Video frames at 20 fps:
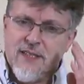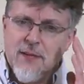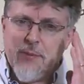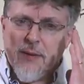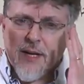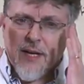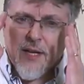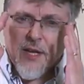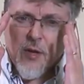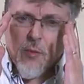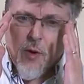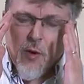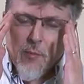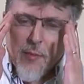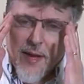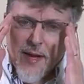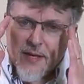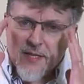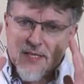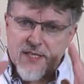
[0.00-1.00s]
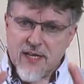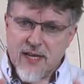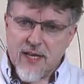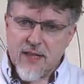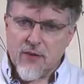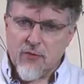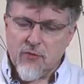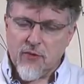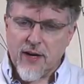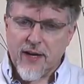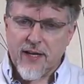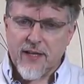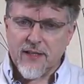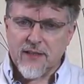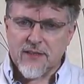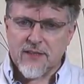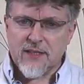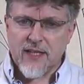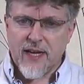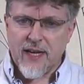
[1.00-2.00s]
Typically you won't be able to see the
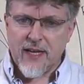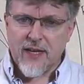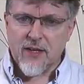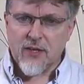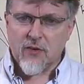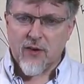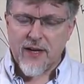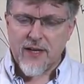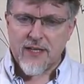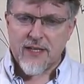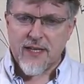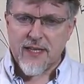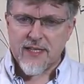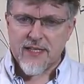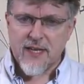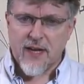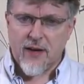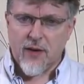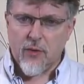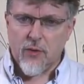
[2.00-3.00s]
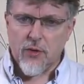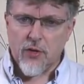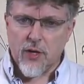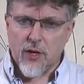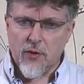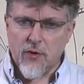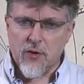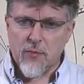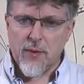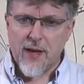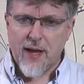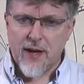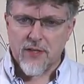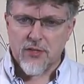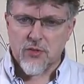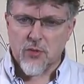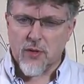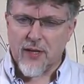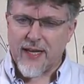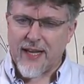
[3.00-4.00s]
rings in great detail, you'll only be able
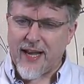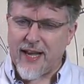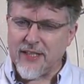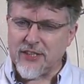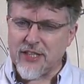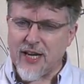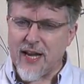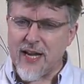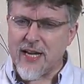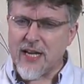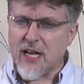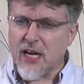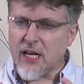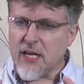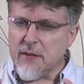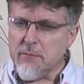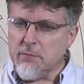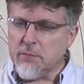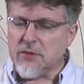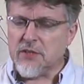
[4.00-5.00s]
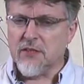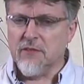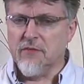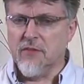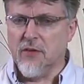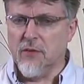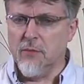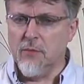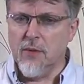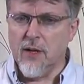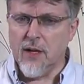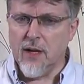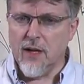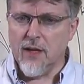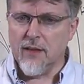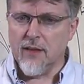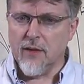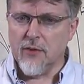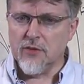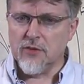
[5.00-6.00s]
to sort of catch a glimpse of them
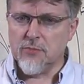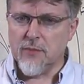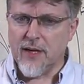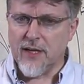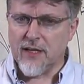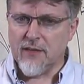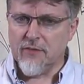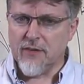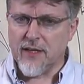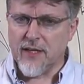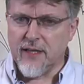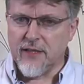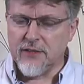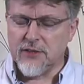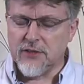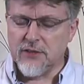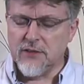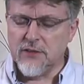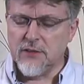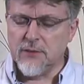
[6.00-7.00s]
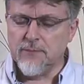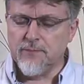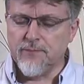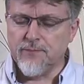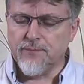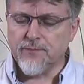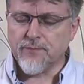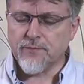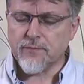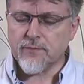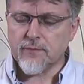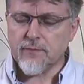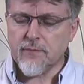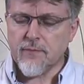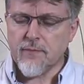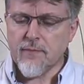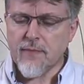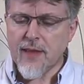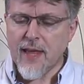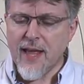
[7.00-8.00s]
at those magnifications.
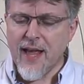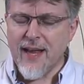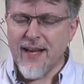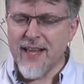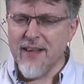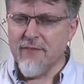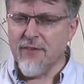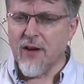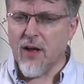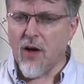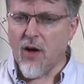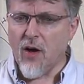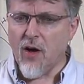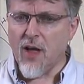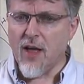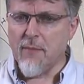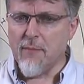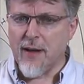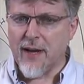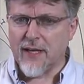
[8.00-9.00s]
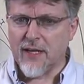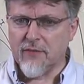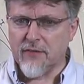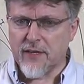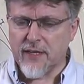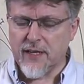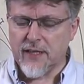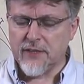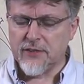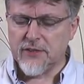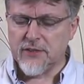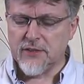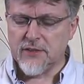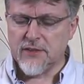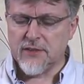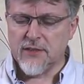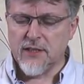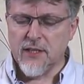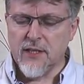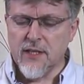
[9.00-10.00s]
Even at higher
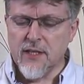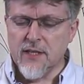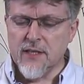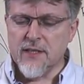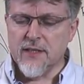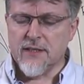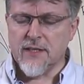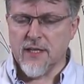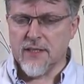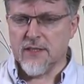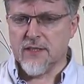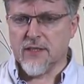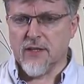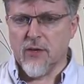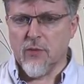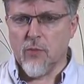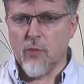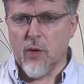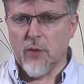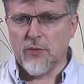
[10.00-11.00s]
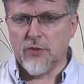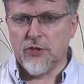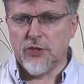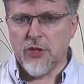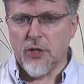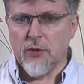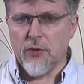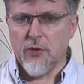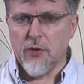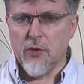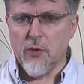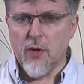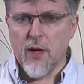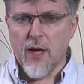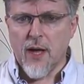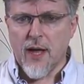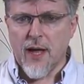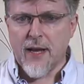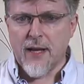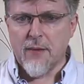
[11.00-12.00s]
magnifications the telescope won't show you
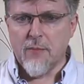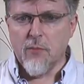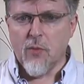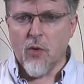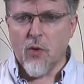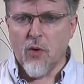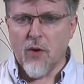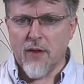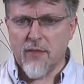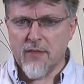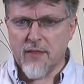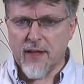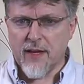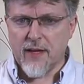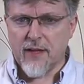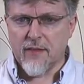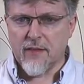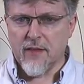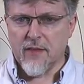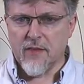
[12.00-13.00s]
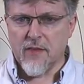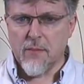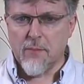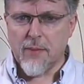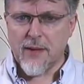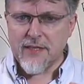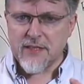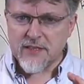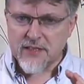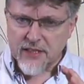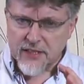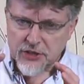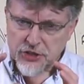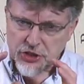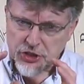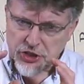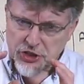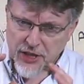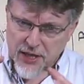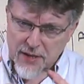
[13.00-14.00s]
any more, I think, than the basic
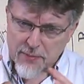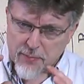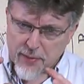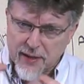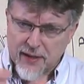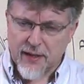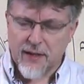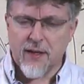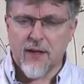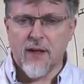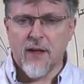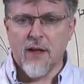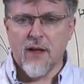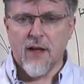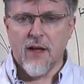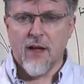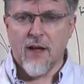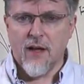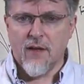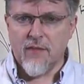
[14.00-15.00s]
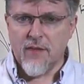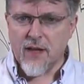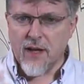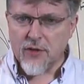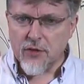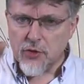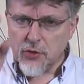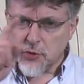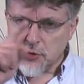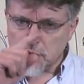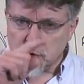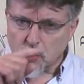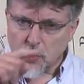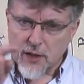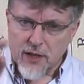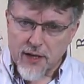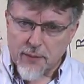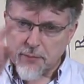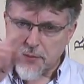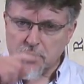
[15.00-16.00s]
shaping, uh, the unusual
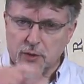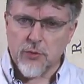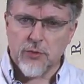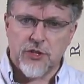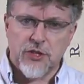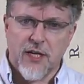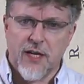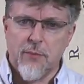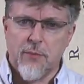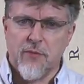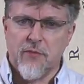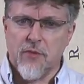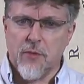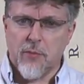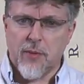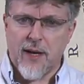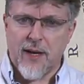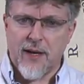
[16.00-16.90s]
elliptical shape of the